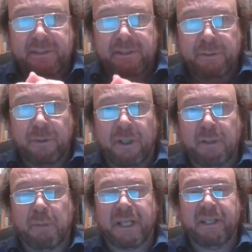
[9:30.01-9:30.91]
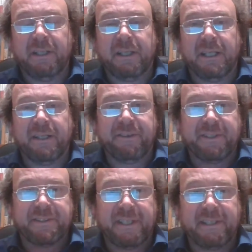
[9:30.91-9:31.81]
you earn money and the
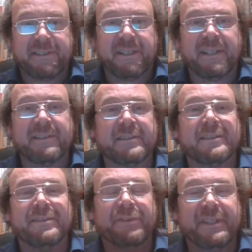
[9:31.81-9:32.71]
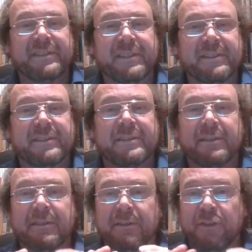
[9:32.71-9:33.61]
state says this is
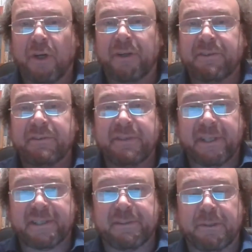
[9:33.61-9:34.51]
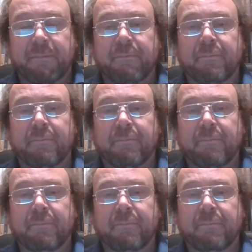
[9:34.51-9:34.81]
not taxable,